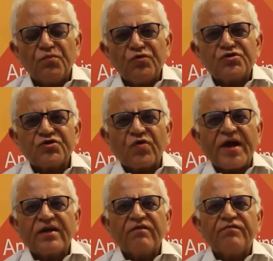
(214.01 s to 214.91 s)
most
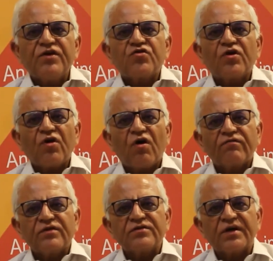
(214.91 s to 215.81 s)
striking feature
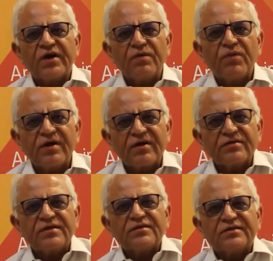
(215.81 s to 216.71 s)
of this agreement
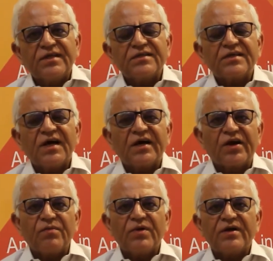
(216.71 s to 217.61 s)
is that this
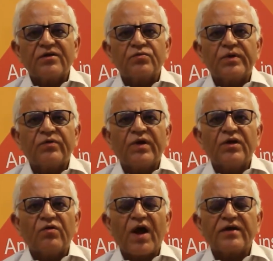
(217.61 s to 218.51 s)
agreement is between
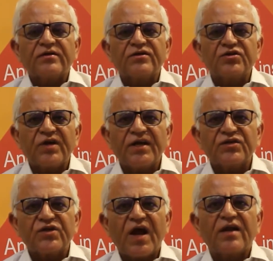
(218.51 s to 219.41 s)
United
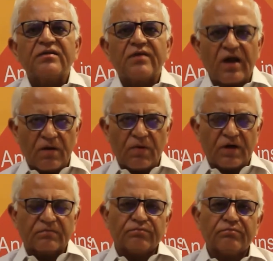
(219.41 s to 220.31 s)
States and
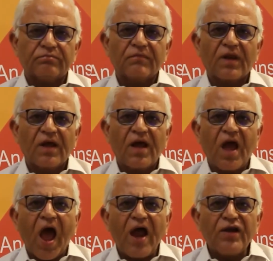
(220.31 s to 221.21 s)
Taliban,
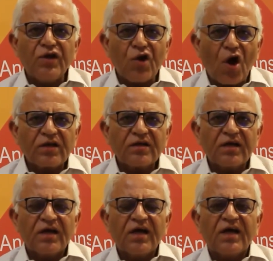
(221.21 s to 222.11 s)
and
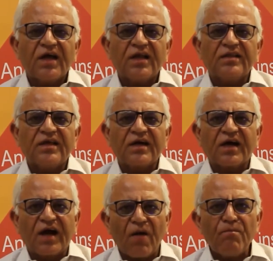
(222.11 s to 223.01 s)
not the
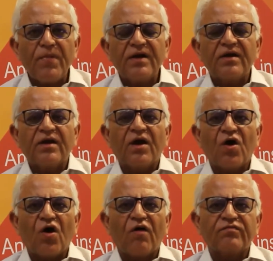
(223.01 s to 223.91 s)
government
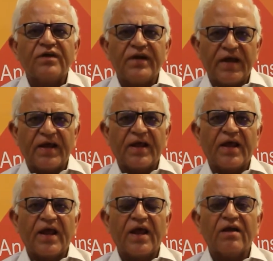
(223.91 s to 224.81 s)
of the day
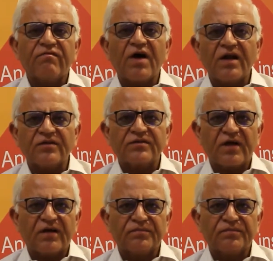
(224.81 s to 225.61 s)
in Afghanistan.